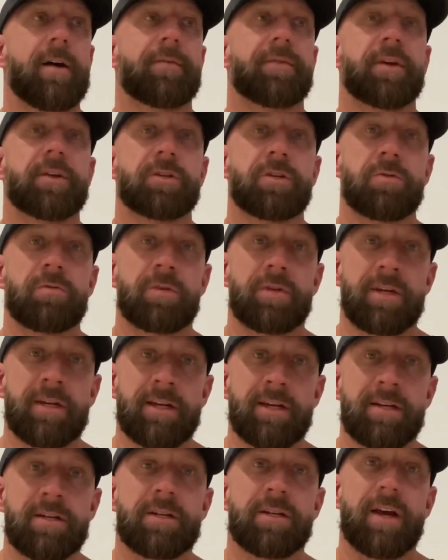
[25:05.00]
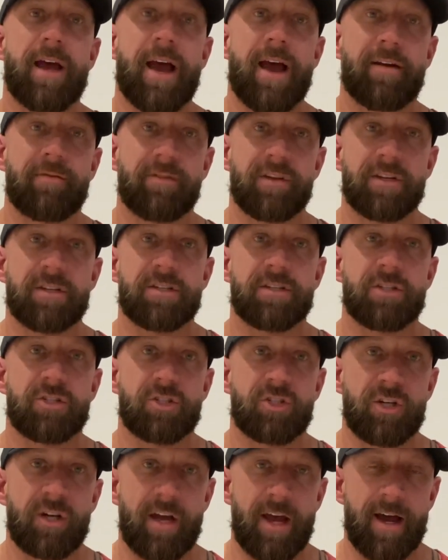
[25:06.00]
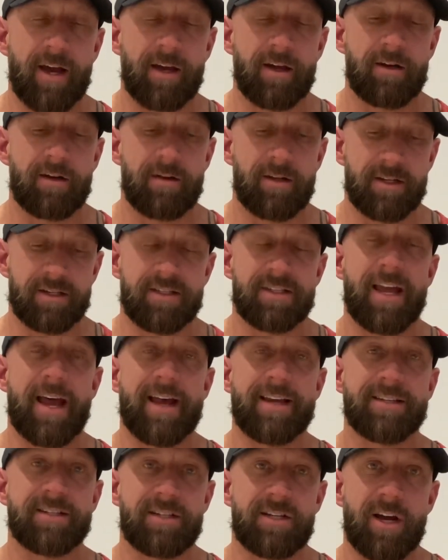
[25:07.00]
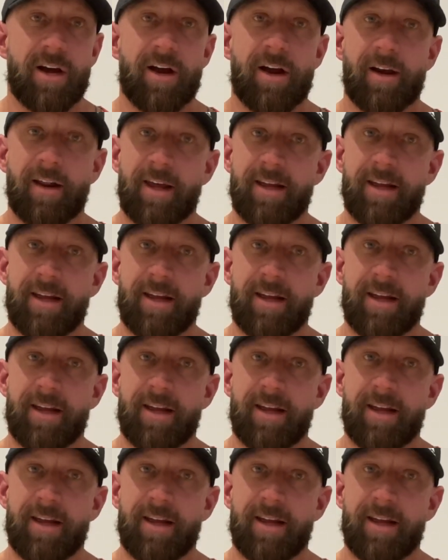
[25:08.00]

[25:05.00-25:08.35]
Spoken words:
then you need to have this test done.